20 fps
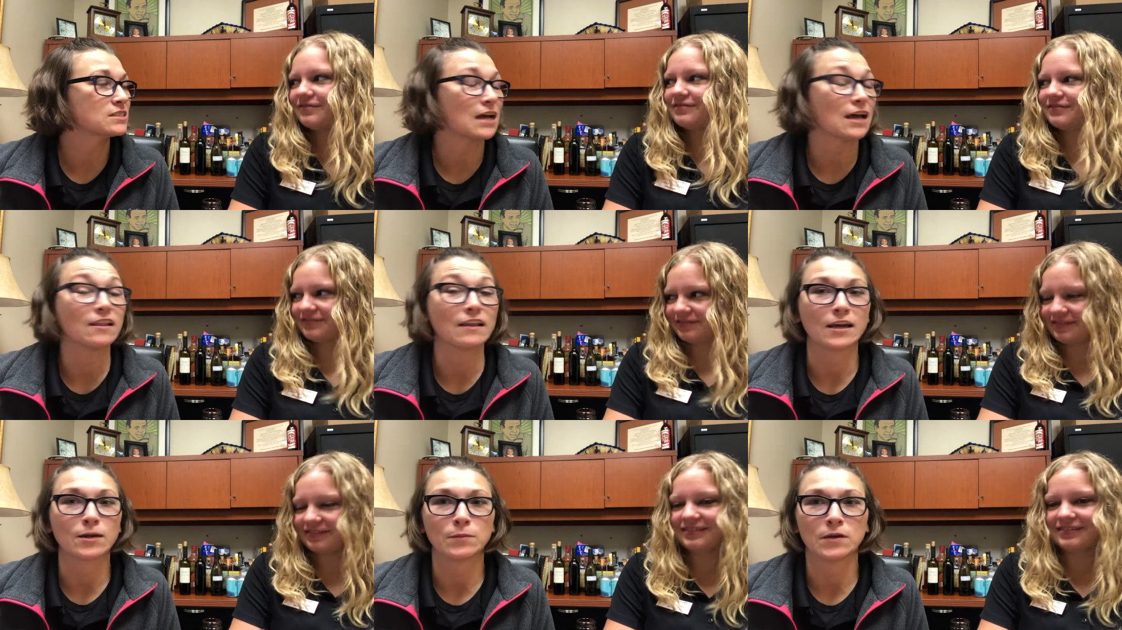Speaker 1: I
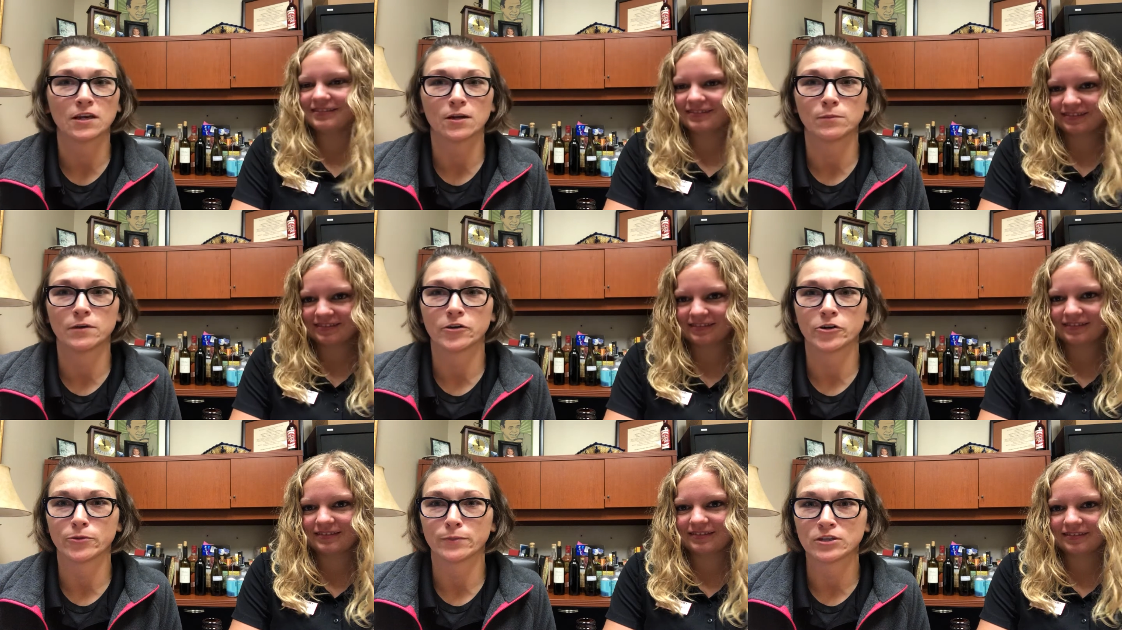like peanut
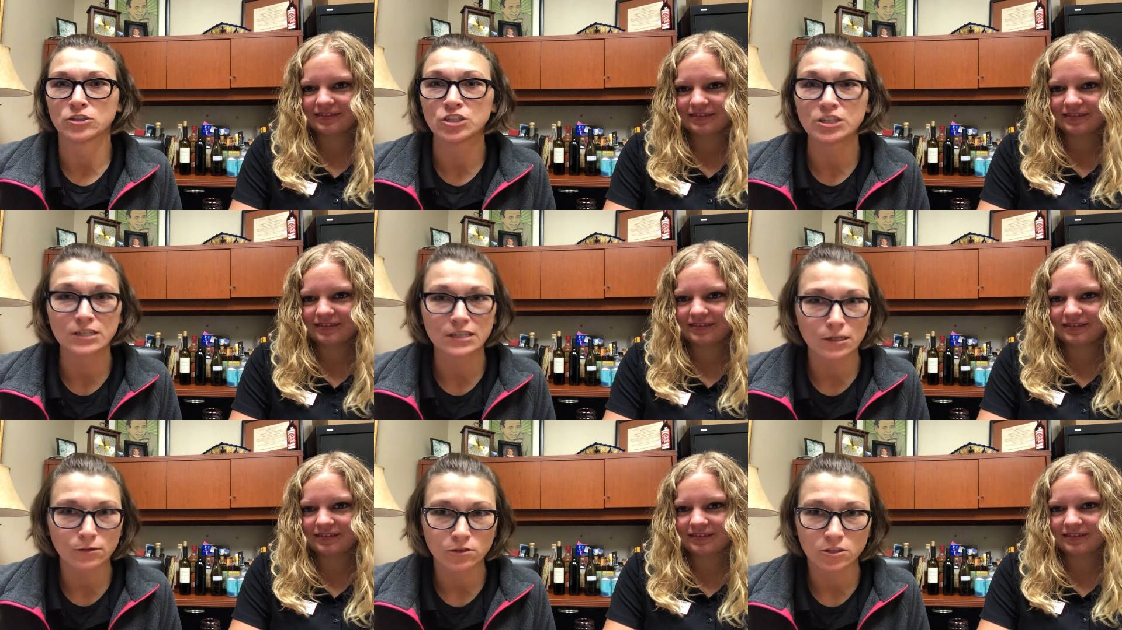butter in my
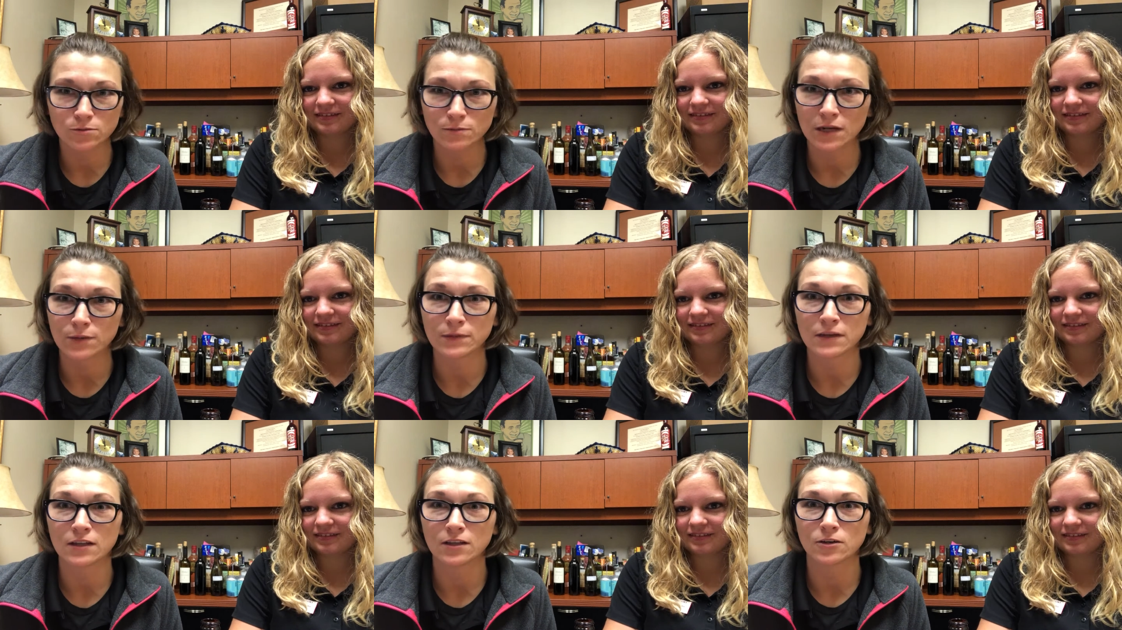chili, which
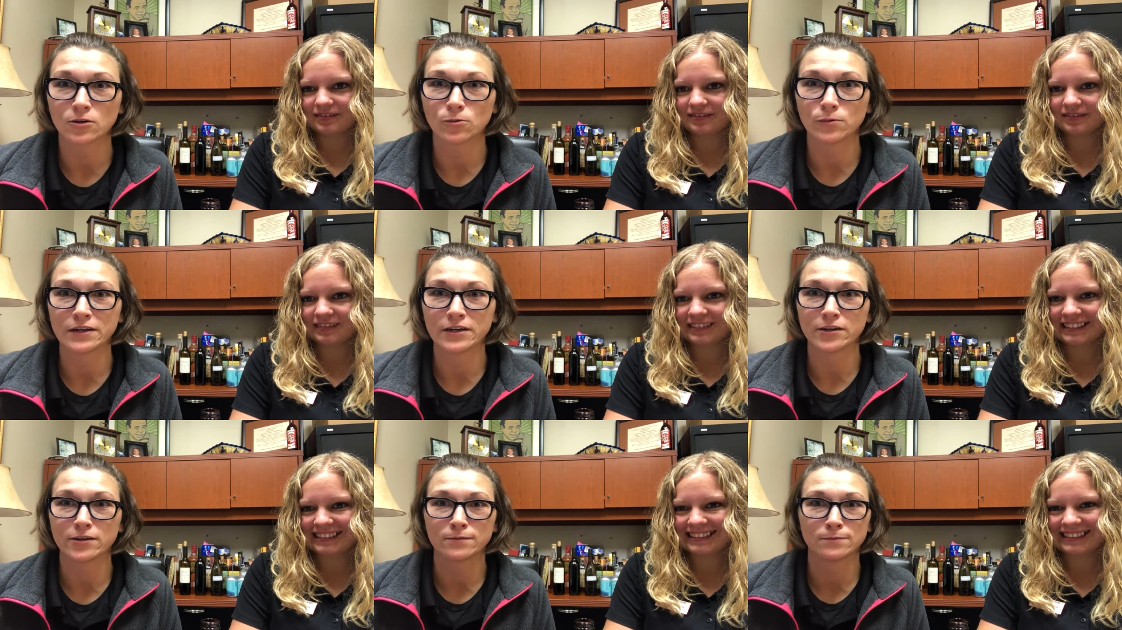might be a little
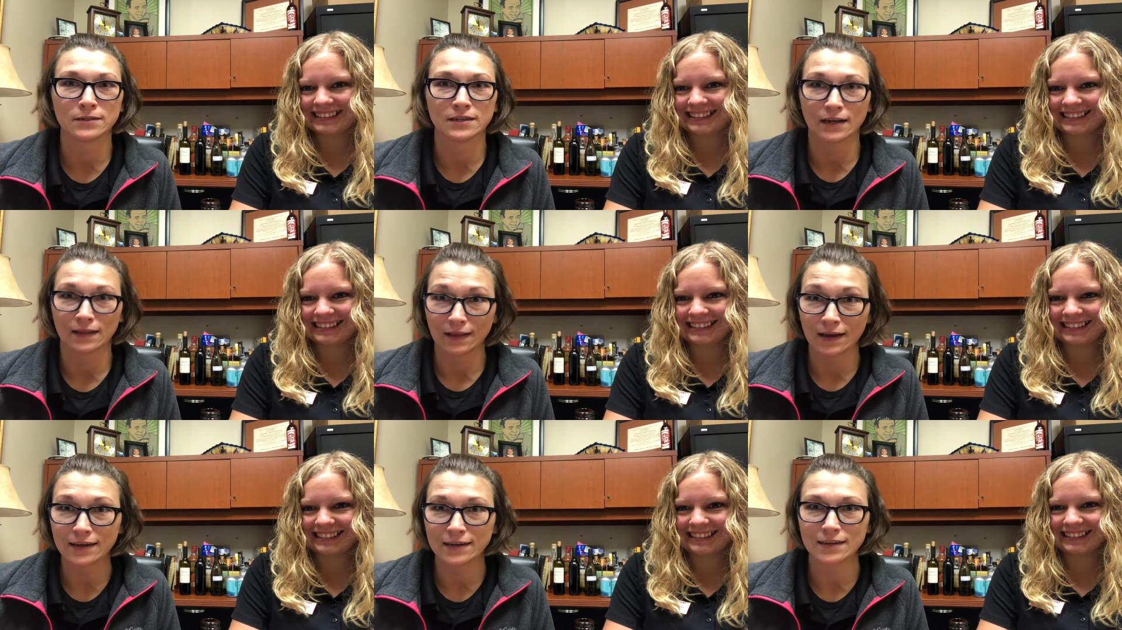weird, but I
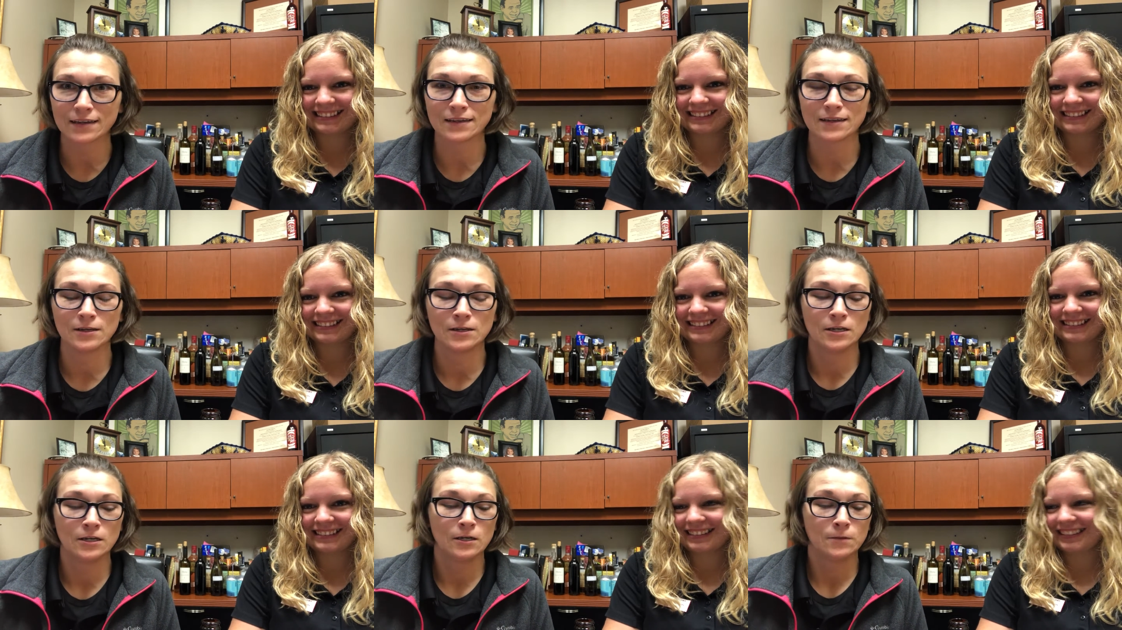like
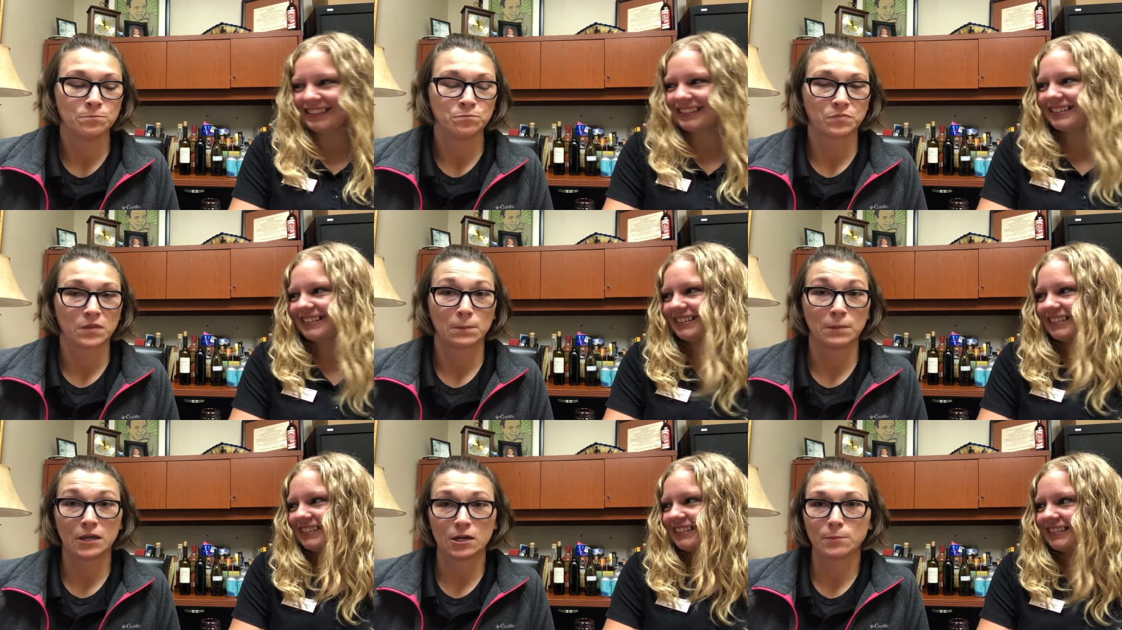it
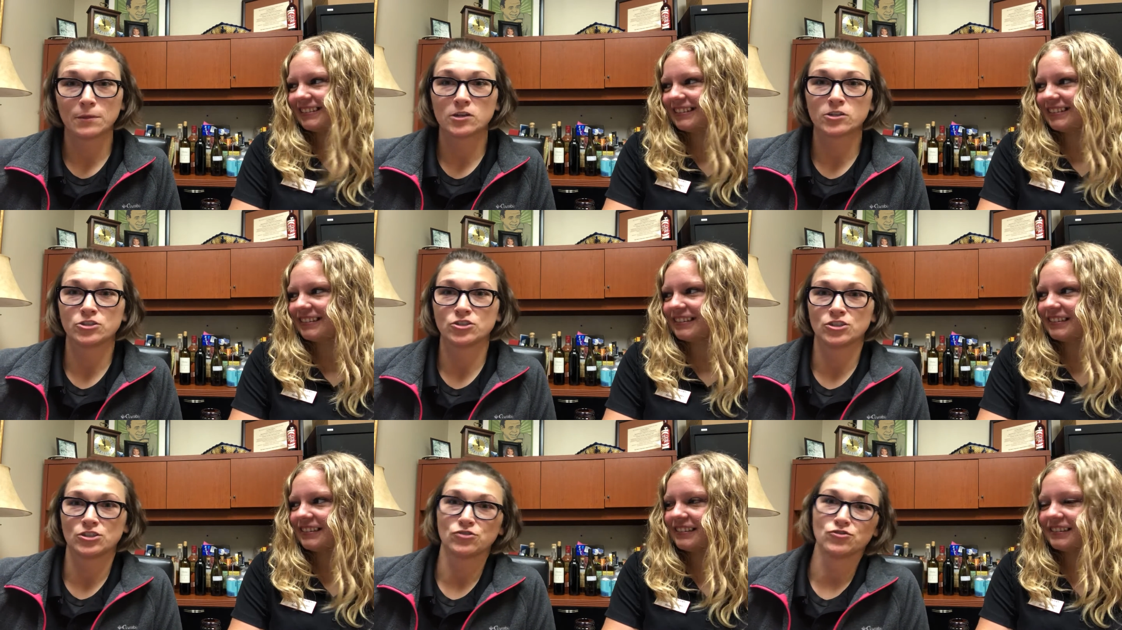peanut butter
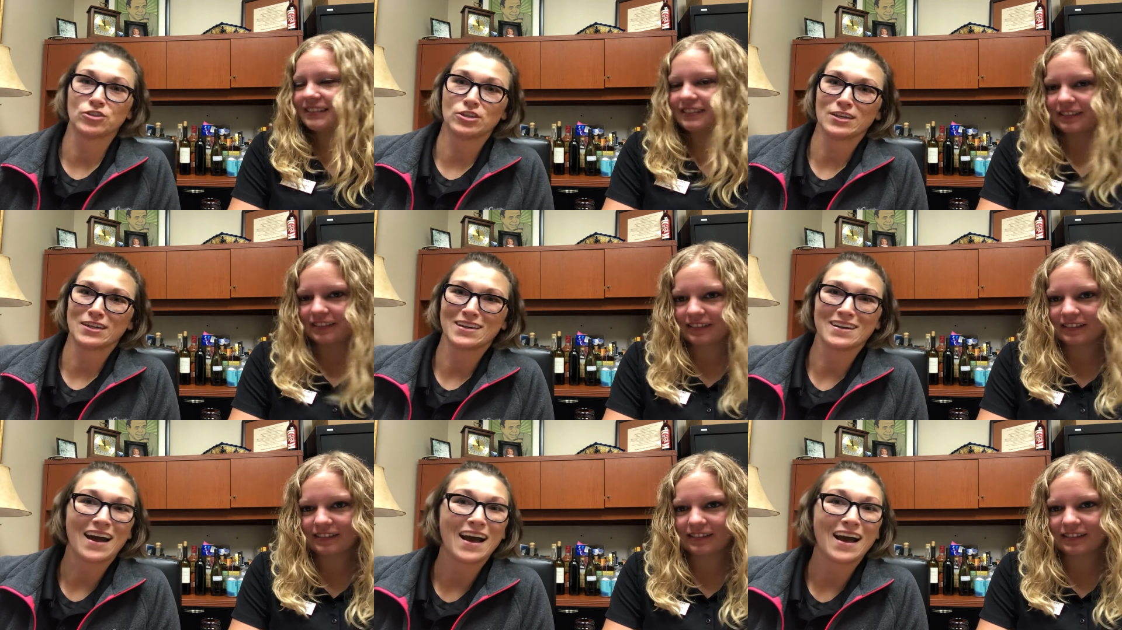is just really good.